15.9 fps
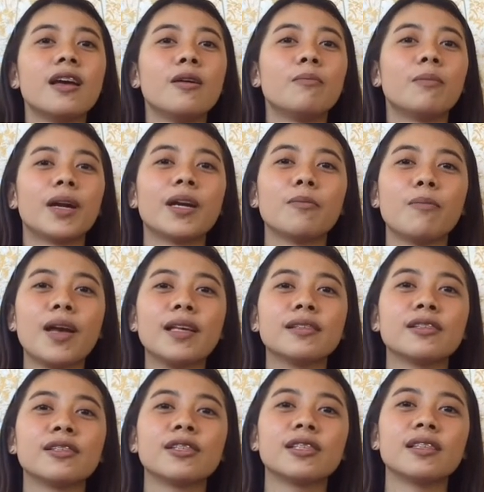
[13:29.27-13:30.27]
Parang may
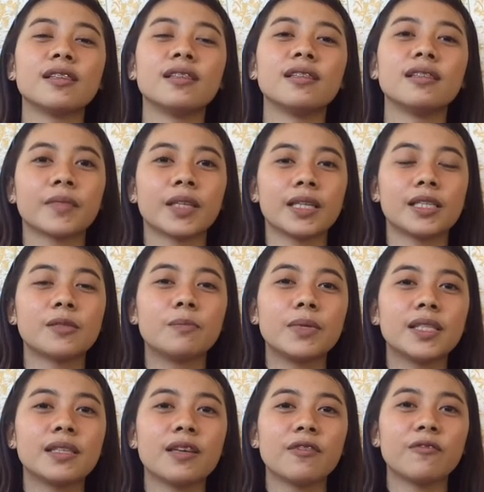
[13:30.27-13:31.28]
certain na
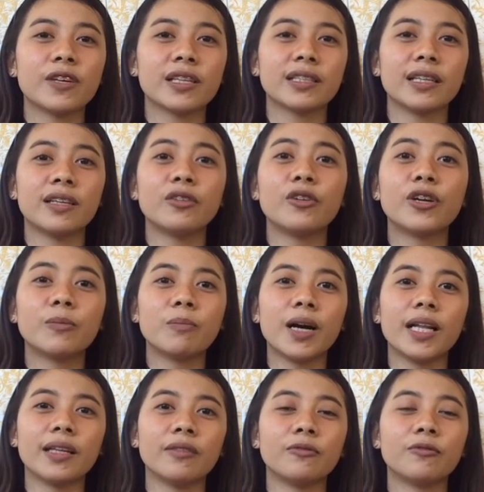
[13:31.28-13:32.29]
specific na
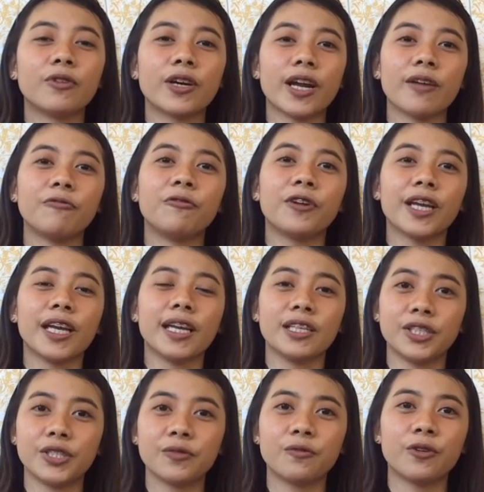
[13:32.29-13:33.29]
normal for every
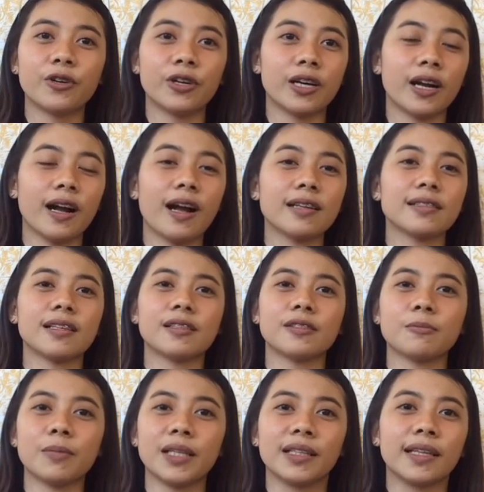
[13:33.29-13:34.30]
age for assessment.